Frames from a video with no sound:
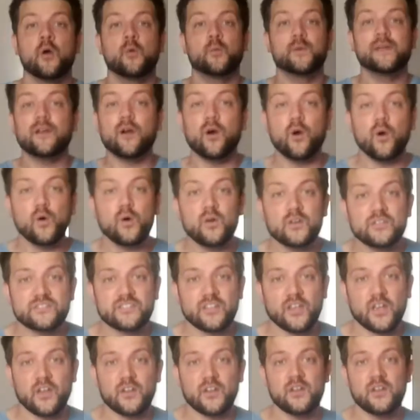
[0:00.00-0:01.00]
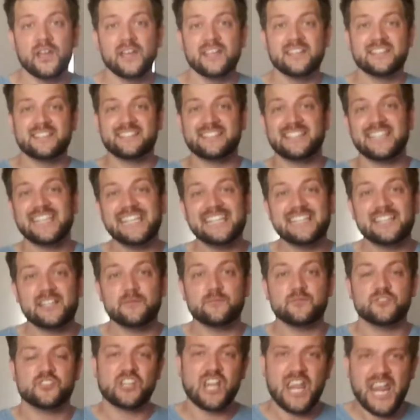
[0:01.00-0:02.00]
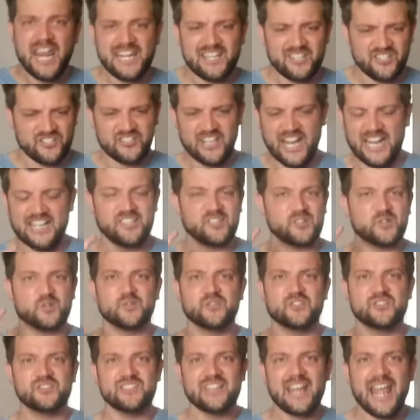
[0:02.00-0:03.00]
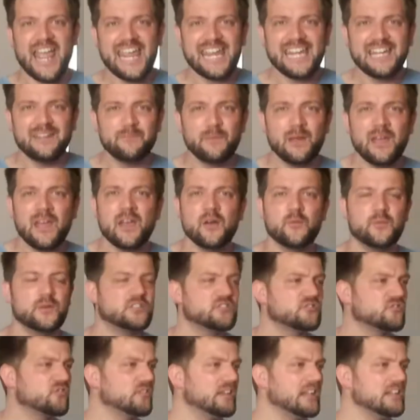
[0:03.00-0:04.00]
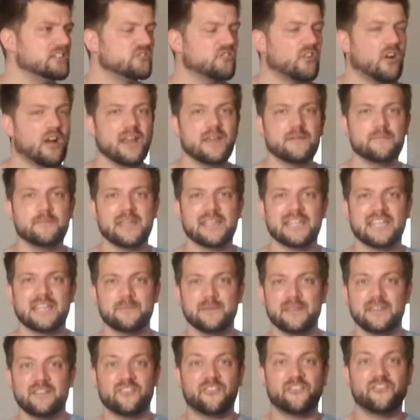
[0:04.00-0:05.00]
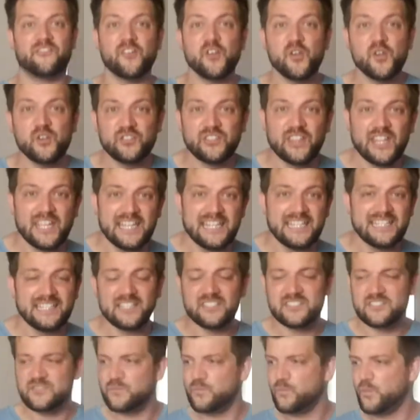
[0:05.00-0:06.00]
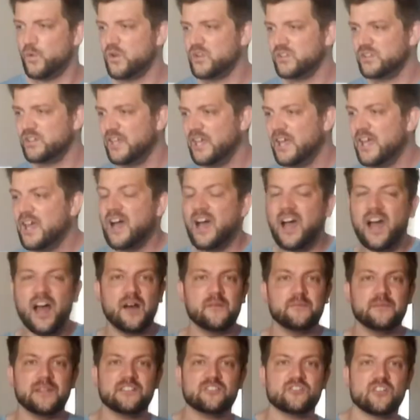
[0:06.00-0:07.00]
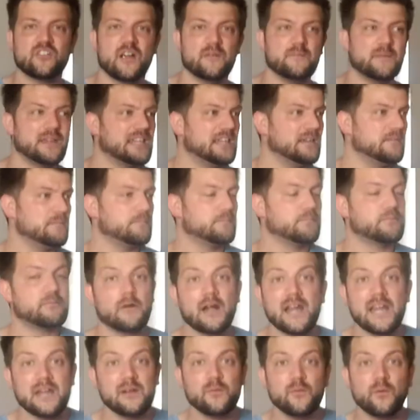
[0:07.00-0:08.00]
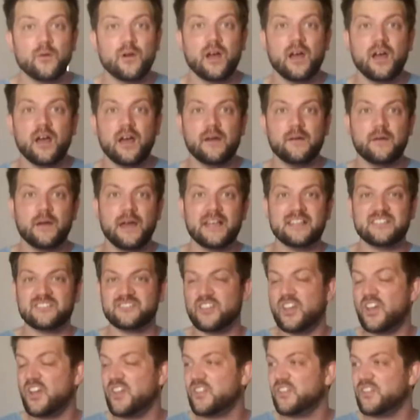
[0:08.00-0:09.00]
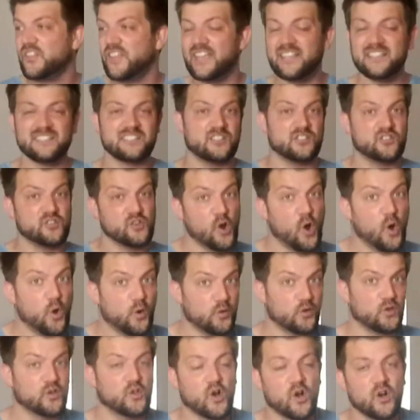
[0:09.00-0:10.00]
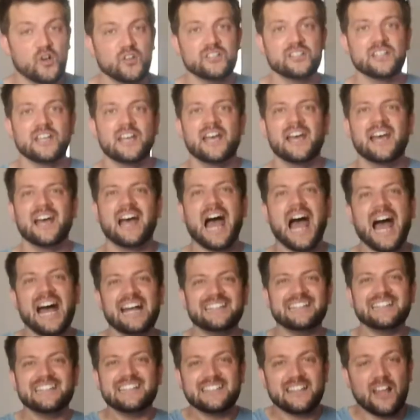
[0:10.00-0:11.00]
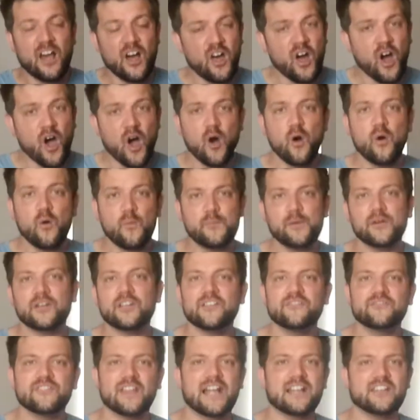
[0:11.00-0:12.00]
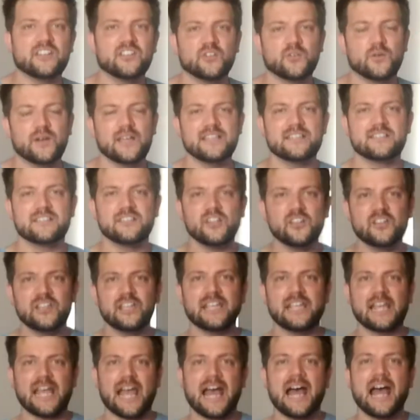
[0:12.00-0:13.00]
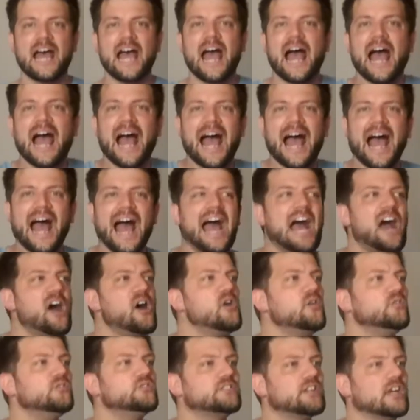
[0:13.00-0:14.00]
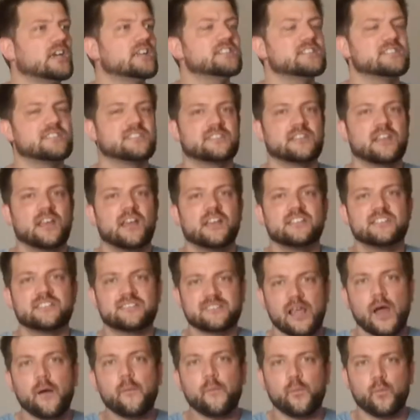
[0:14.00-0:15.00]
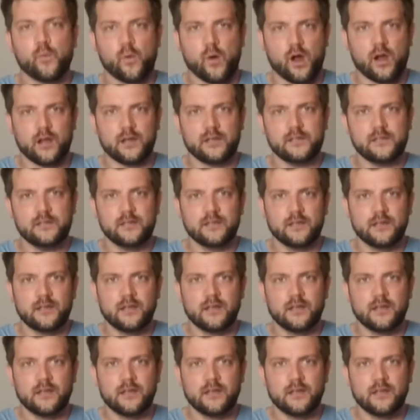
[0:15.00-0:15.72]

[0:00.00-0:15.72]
We also see them change Daniel's name. They try and make him eat food that he doesn't want. They try and make him pray at certain things and not God. And the whole book of Daniel is looking at how does someone